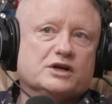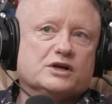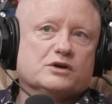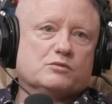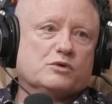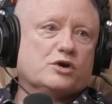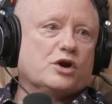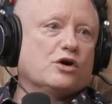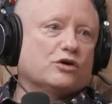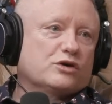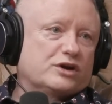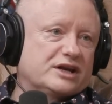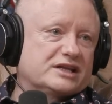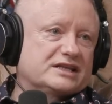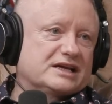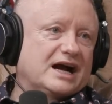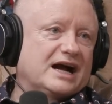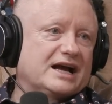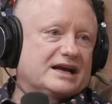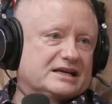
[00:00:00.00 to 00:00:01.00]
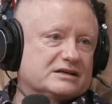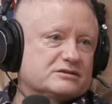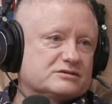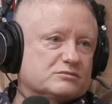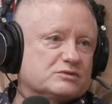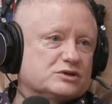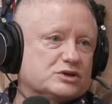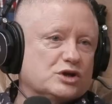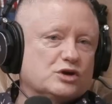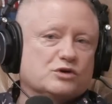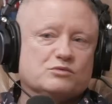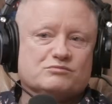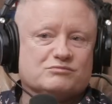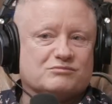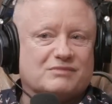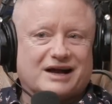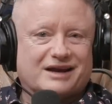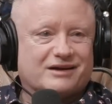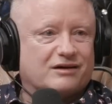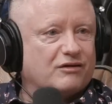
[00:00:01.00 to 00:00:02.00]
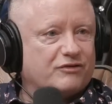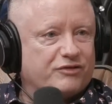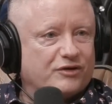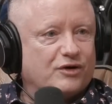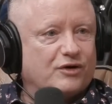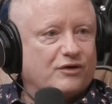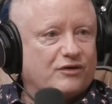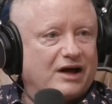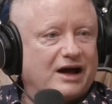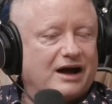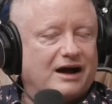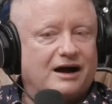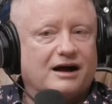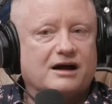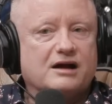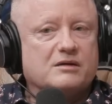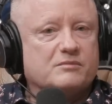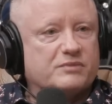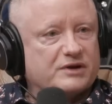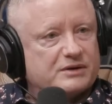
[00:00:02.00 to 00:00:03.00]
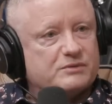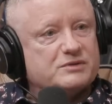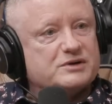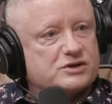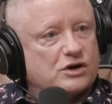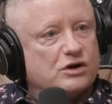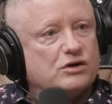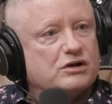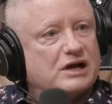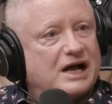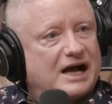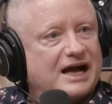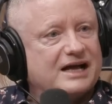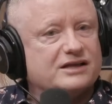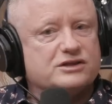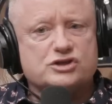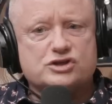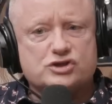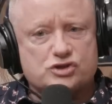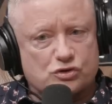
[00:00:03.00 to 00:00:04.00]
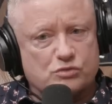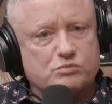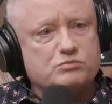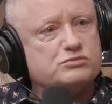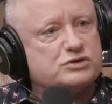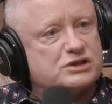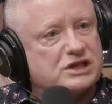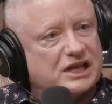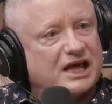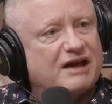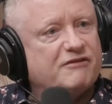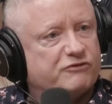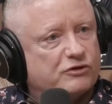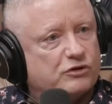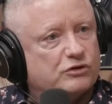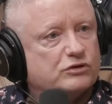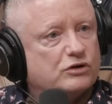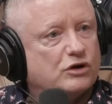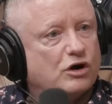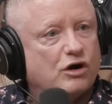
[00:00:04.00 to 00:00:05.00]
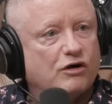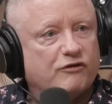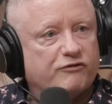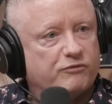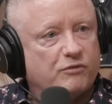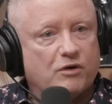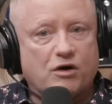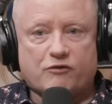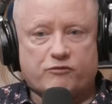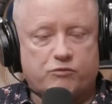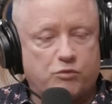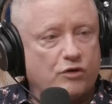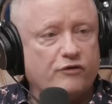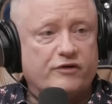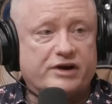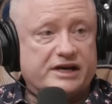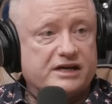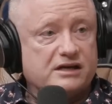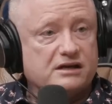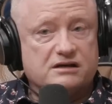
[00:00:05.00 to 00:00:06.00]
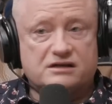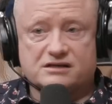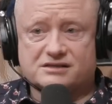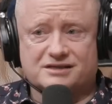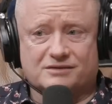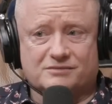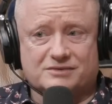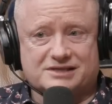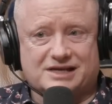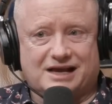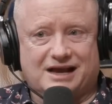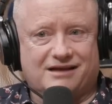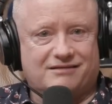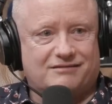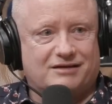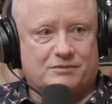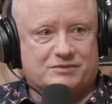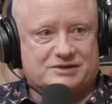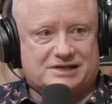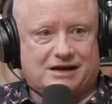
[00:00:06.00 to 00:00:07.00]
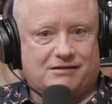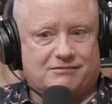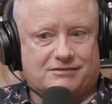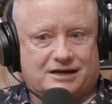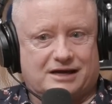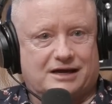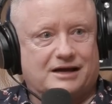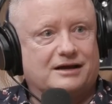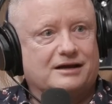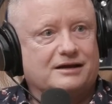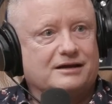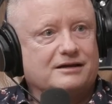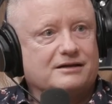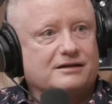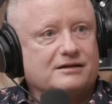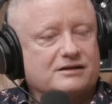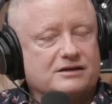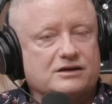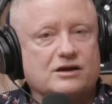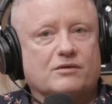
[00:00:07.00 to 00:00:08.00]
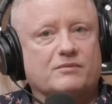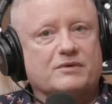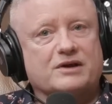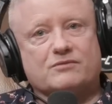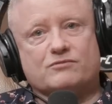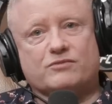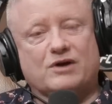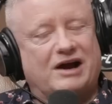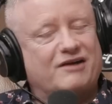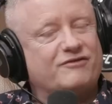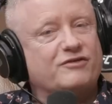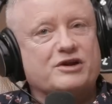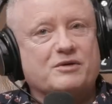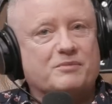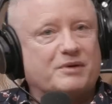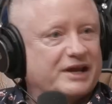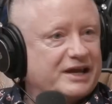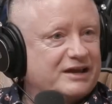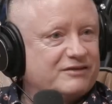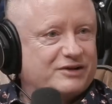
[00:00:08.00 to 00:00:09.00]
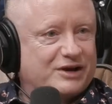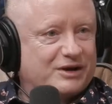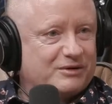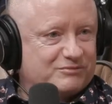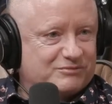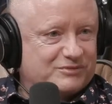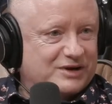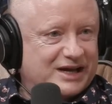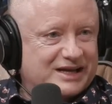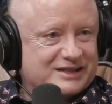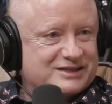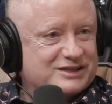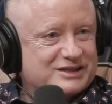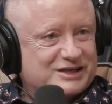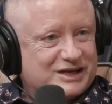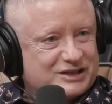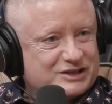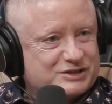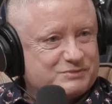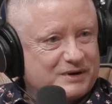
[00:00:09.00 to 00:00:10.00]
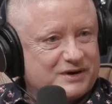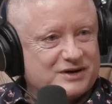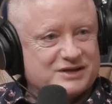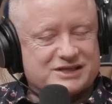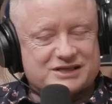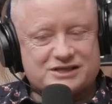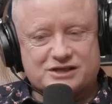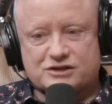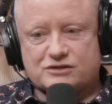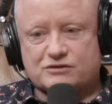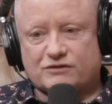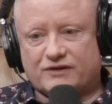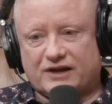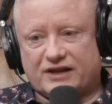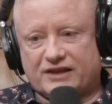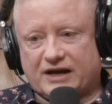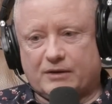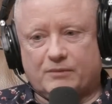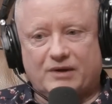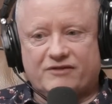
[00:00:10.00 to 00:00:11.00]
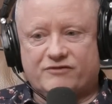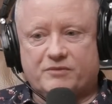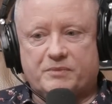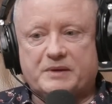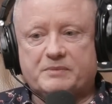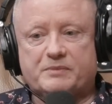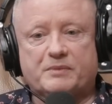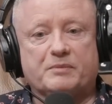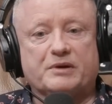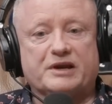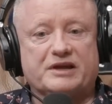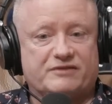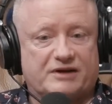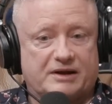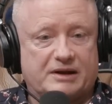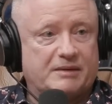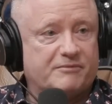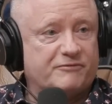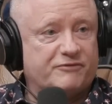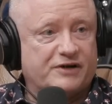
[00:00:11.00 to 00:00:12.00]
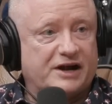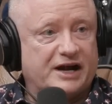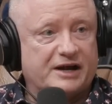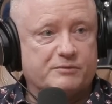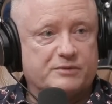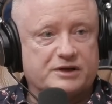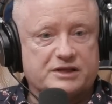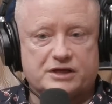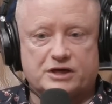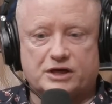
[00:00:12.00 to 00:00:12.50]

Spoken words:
we're all going to die and we're doomed, might not have thought of that. But we all had some level of worry because it was out there. Not whatever you believe, I don't not into the conspiracies and stuff like that, whatever people believe, I'm fine with,